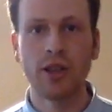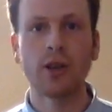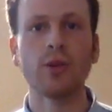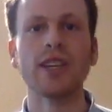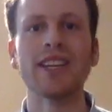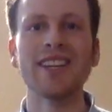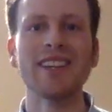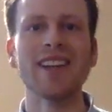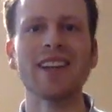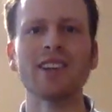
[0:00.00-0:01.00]
We can get
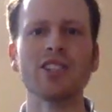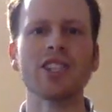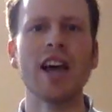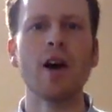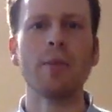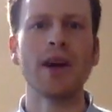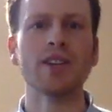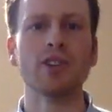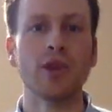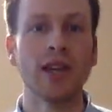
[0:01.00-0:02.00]
that energy out by
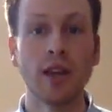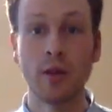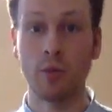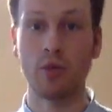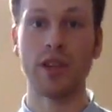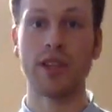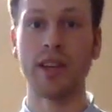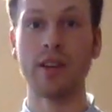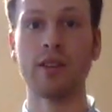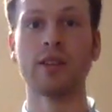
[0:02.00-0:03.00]
doing
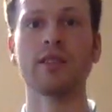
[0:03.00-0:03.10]
breathing